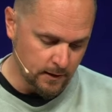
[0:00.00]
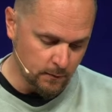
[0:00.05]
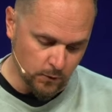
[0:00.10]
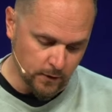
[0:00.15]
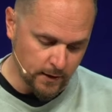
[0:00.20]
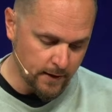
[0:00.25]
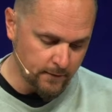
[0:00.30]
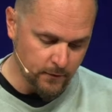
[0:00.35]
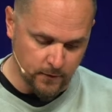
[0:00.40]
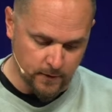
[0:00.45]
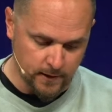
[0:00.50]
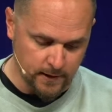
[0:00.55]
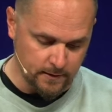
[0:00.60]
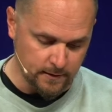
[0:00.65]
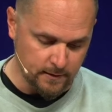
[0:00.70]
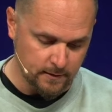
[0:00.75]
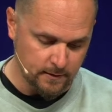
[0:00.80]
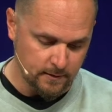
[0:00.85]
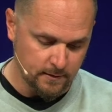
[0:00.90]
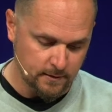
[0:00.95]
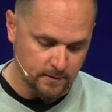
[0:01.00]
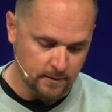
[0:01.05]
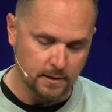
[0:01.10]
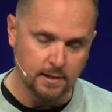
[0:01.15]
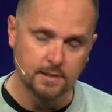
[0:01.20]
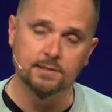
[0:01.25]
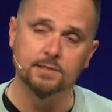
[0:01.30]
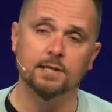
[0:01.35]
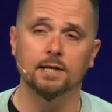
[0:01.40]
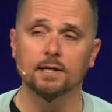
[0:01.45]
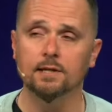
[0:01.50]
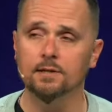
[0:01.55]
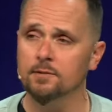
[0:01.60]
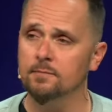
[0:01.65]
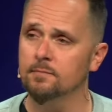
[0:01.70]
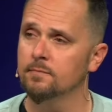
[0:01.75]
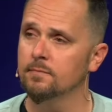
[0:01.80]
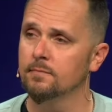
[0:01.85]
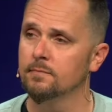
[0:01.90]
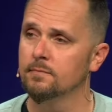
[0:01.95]
it will never end. His
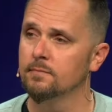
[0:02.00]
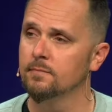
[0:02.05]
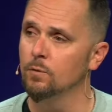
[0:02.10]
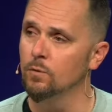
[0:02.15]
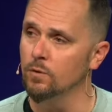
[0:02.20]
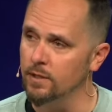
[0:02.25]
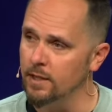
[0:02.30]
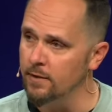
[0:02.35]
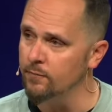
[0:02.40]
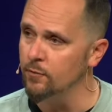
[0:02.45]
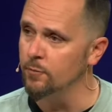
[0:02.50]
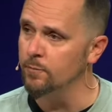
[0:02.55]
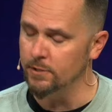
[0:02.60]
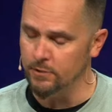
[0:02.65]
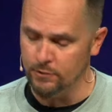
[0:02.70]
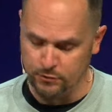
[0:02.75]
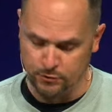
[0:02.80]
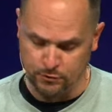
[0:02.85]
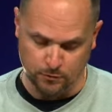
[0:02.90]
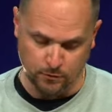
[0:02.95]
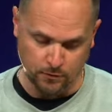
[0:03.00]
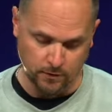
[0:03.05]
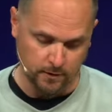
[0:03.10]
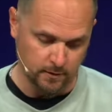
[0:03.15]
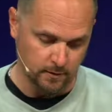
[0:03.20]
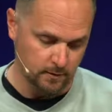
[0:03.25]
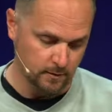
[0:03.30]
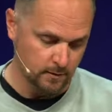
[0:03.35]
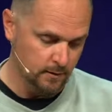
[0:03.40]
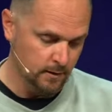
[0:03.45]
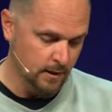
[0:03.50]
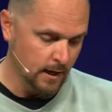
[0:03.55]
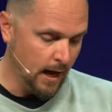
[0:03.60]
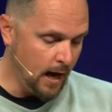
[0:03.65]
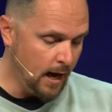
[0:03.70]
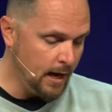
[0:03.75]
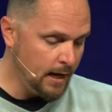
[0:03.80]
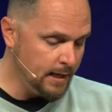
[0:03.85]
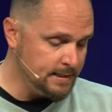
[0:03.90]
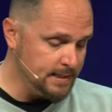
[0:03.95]
kingdom will never be destroyed.
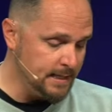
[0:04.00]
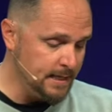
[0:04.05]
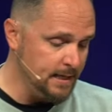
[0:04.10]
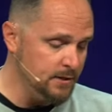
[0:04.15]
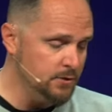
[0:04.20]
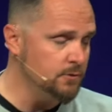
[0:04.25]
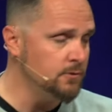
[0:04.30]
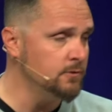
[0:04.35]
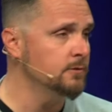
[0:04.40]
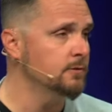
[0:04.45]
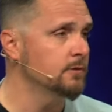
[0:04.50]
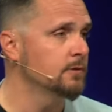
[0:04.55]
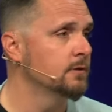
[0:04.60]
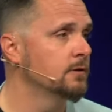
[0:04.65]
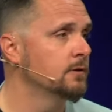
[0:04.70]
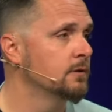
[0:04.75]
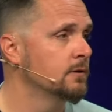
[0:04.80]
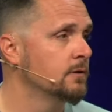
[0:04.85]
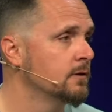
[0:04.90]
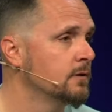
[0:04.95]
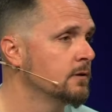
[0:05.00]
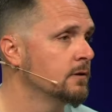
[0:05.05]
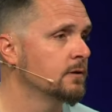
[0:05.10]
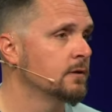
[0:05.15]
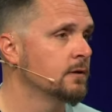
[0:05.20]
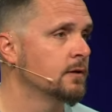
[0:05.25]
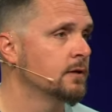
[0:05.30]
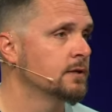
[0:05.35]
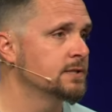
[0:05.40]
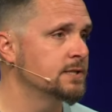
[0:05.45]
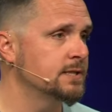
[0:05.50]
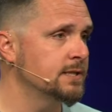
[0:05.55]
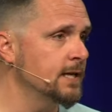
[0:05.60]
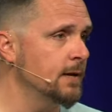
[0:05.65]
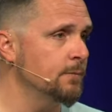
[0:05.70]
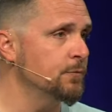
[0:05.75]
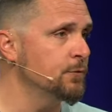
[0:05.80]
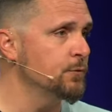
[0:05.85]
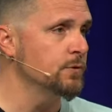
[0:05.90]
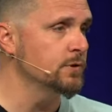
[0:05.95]
I, Daniel,
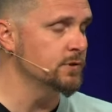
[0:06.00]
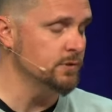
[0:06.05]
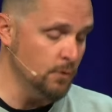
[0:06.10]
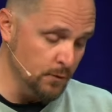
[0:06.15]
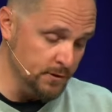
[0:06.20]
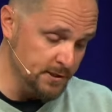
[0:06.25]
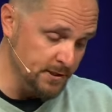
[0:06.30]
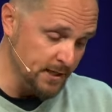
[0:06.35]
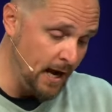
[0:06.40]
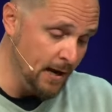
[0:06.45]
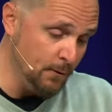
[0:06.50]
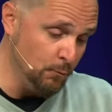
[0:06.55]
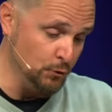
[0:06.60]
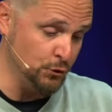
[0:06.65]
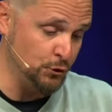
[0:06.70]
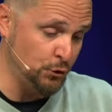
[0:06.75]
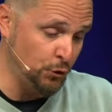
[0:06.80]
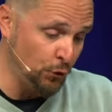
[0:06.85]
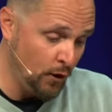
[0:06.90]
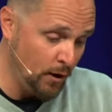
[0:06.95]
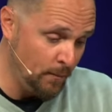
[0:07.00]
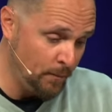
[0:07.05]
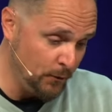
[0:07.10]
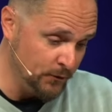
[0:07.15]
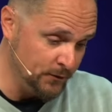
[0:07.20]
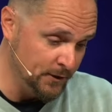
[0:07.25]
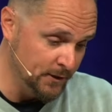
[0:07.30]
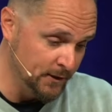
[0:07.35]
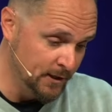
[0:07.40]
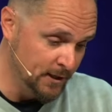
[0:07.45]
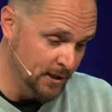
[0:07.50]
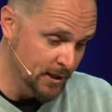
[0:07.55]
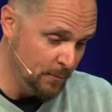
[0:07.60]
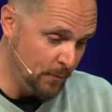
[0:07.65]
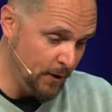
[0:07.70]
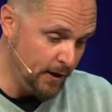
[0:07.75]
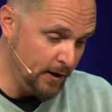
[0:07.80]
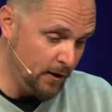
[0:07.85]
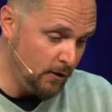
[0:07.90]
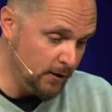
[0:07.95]
slept through this. No, he says, I was troubled
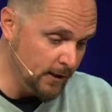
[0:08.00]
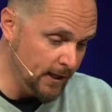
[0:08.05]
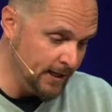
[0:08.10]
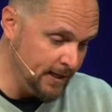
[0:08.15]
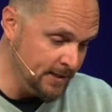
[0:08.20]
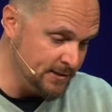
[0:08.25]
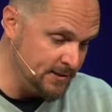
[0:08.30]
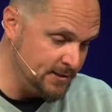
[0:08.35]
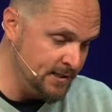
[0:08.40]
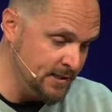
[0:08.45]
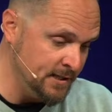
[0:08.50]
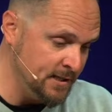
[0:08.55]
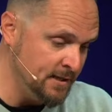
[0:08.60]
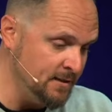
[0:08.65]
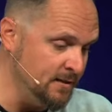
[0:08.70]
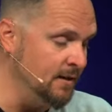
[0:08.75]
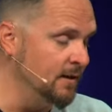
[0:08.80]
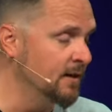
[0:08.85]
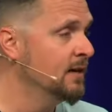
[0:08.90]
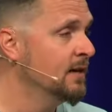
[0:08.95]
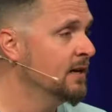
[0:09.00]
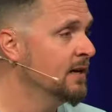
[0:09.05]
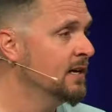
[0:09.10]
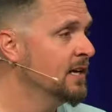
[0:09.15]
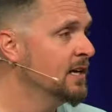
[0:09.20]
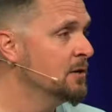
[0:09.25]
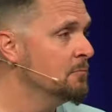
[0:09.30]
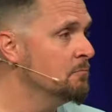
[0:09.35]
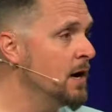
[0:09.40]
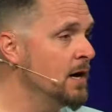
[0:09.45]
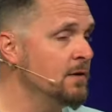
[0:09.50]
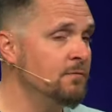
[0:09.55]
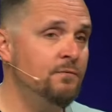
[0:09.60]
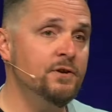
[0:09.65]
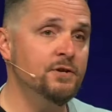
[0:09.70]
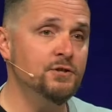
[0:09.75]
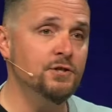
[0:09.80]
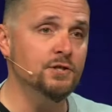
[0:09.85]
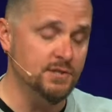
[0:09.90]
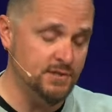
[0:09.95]
by all I had seen. My
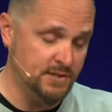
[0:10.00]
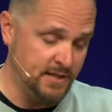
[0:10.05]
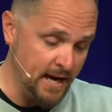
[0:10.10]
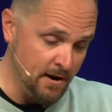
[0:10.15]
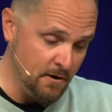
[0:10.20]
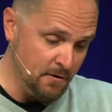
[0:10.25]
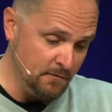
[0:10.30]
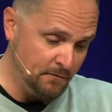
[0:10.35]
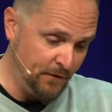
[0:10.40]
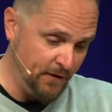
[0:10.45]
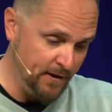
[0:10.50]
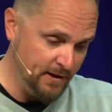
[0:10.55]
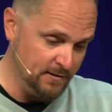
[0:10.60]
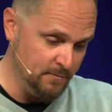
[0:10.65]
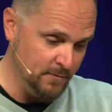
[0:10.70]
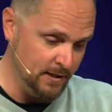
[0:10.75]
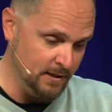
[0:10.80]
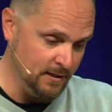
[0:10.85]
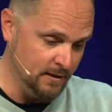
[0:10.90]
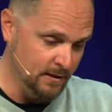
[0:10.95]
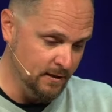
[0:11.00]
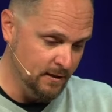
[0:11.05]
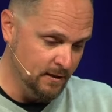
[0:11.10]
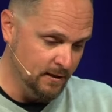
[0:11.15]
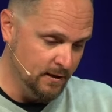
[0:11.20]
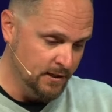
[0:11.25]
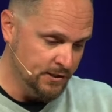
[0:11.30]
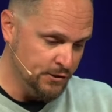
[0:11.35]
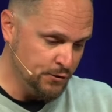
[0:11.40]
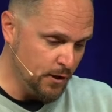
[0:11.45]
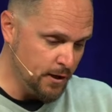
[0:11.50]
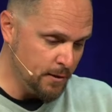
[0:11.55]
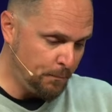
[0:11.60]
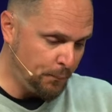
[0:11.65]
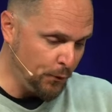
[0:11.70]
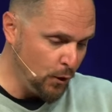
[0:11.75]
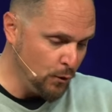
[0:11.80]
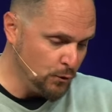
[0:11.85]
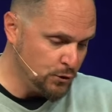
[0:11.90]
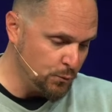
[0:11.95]
visions terrified me. So I
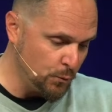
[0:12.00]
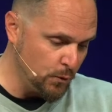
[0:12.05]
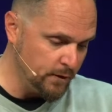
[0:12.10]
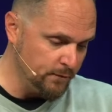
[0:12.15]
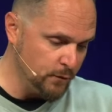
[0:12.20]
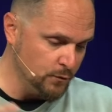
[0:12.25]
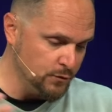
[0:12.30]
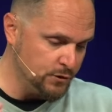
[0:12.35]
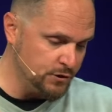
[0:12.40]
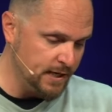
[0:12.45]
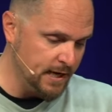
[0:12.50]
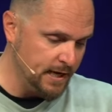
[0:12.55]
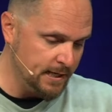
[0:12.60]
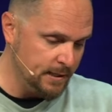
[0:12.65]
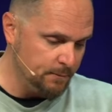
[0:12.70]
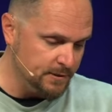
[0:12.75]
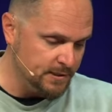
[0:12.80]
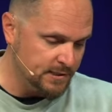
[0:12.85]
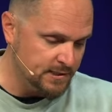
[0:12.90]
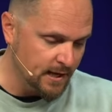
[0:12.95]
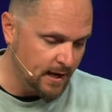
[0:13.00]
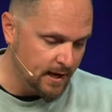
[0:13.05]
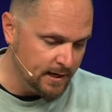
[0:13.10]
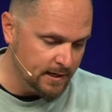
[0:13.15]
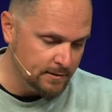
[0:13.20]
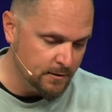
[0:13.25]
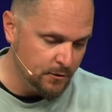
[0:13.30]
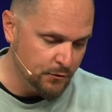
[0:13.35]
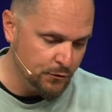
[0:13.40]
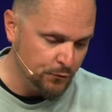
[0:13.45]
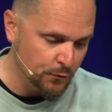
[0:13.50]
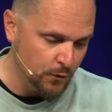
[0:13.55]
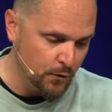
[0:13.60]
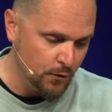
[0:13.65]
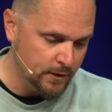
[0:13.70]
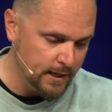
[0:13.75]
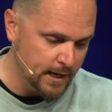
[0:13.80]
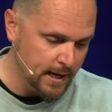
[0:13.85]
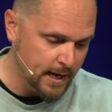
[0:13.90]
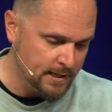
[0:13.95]
approached one of those standing beside the
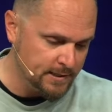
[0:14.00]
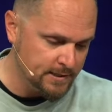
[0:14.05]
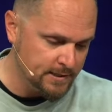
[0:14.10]
throne and